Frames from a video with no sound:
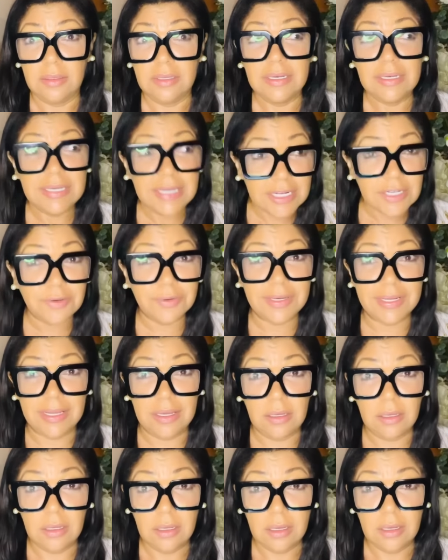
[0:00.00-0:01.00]

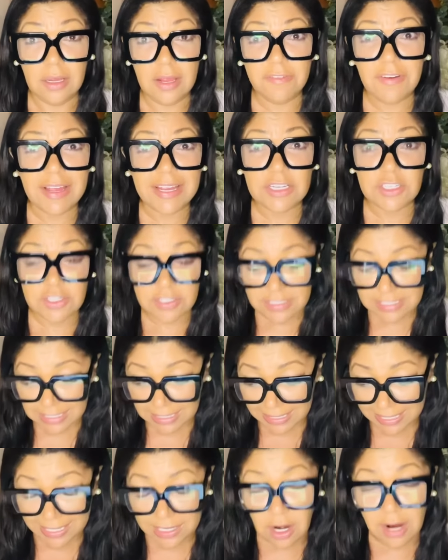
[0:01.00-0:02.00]
Literally. If I had just
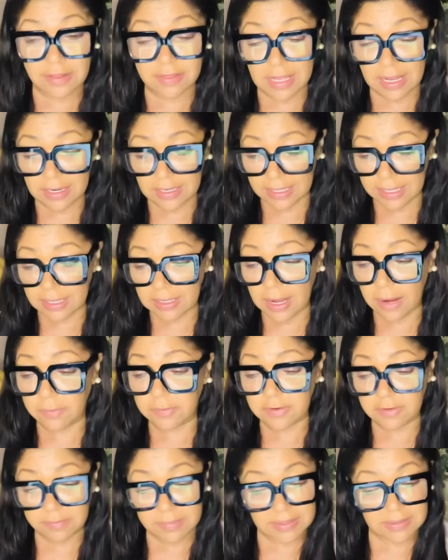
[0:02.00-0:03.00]
clicked on that link, I
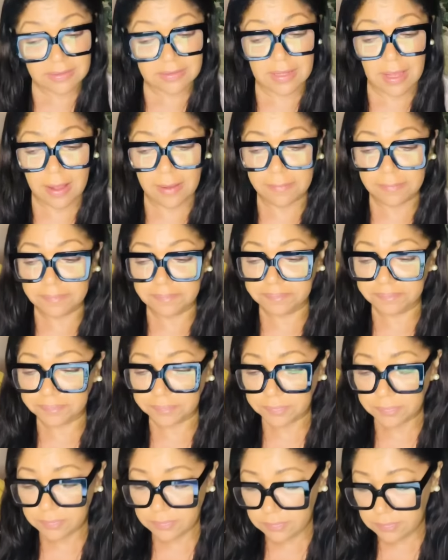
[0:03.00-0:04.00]
would have been scammed
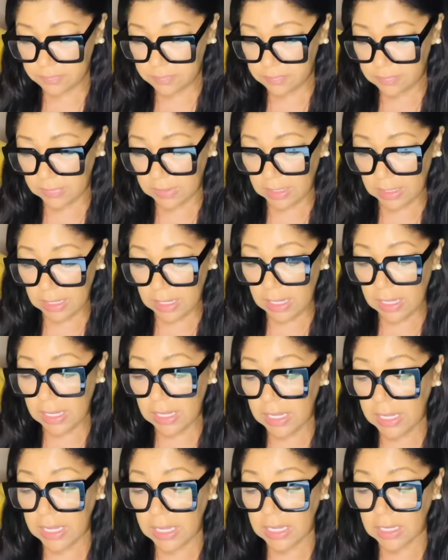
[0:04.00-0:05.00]

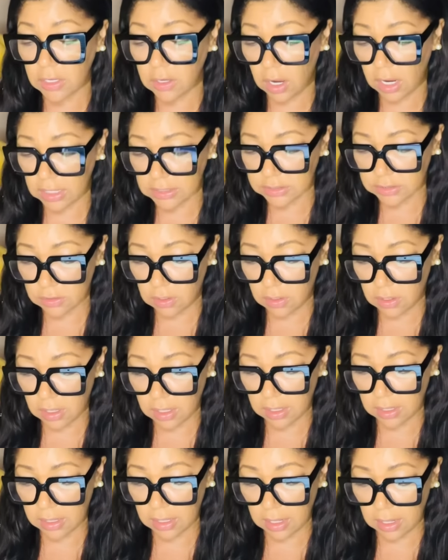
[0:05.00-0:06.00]
he got
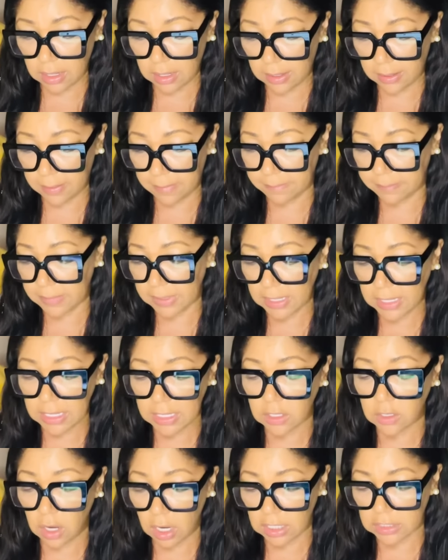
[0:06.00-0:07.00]
or um,
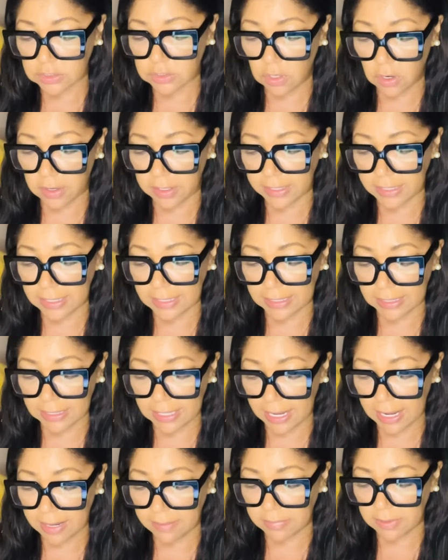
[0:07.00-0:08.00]
he got or he
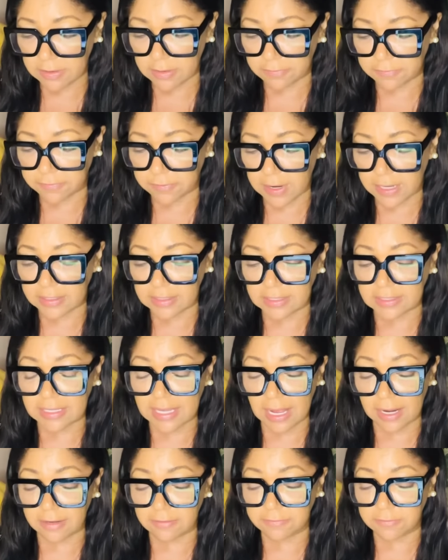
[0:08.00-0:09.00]
claimed the friend in
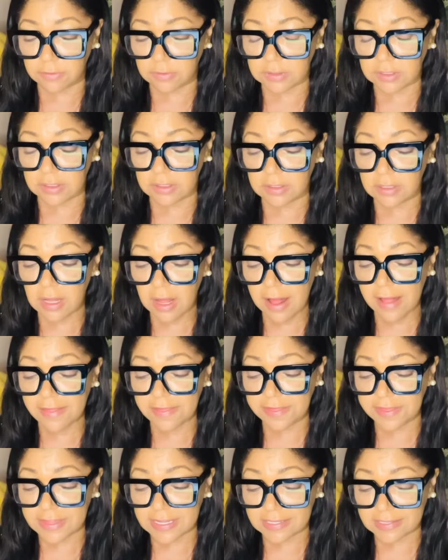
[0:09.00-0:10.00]
California
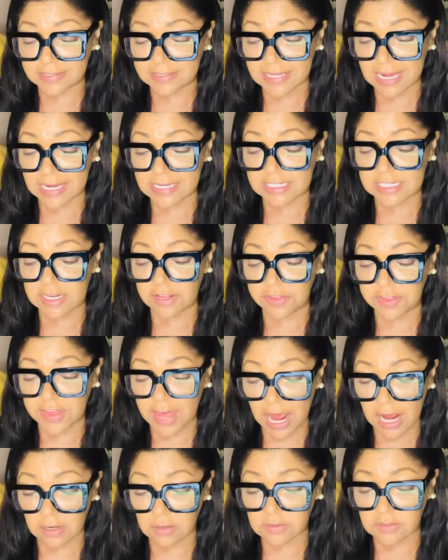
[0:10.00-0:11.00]
sent
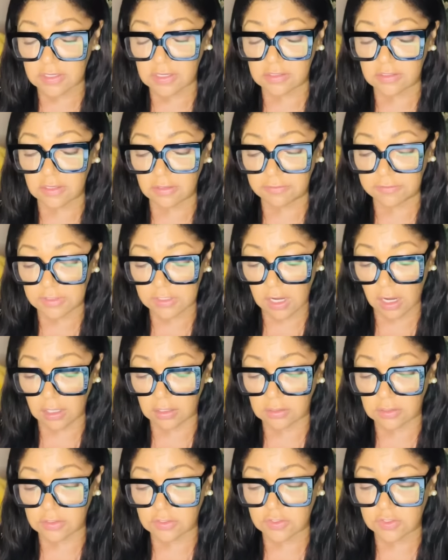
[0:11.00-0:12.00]
thousands of
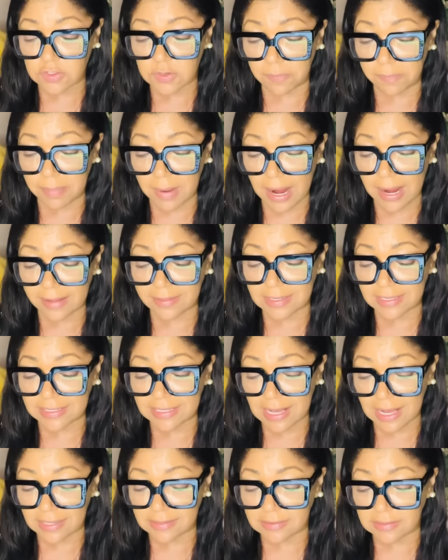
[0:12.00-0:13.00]
dollars to buy the
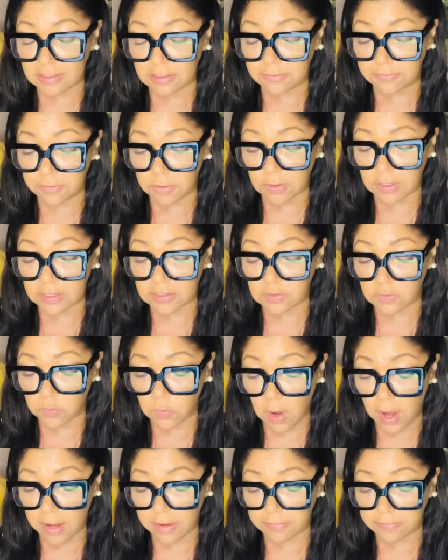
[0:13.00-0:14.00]
casket for his
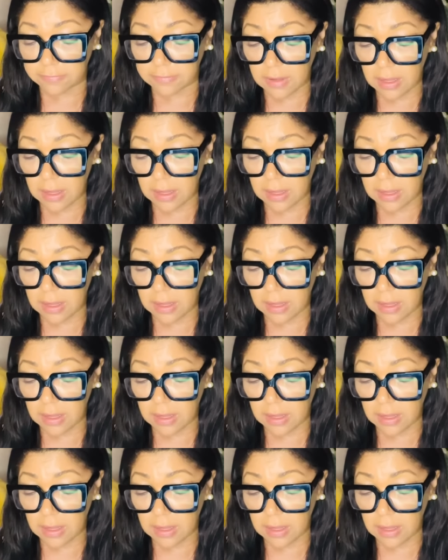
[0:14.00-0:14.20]
wife.